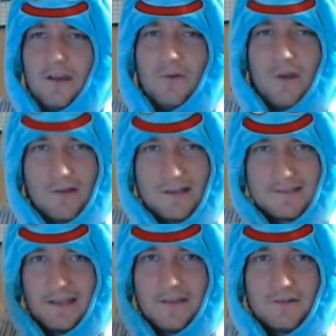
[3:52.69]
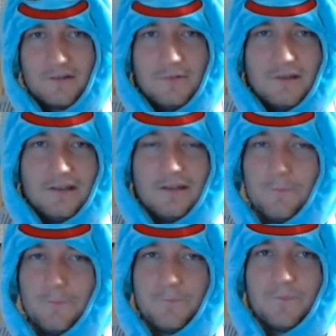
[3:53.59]
We all got together and we
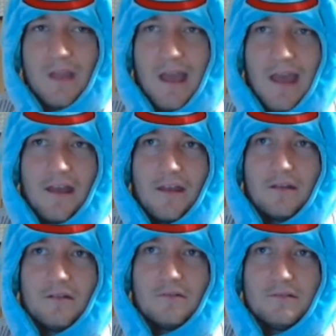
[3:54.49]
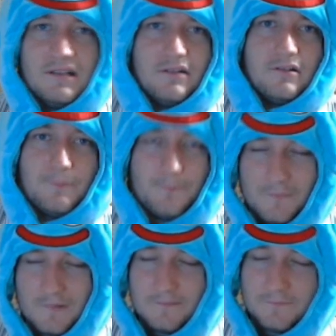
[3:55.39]
had dinner
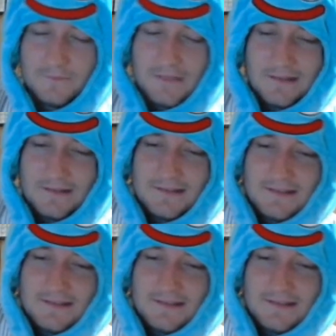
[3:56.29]
at this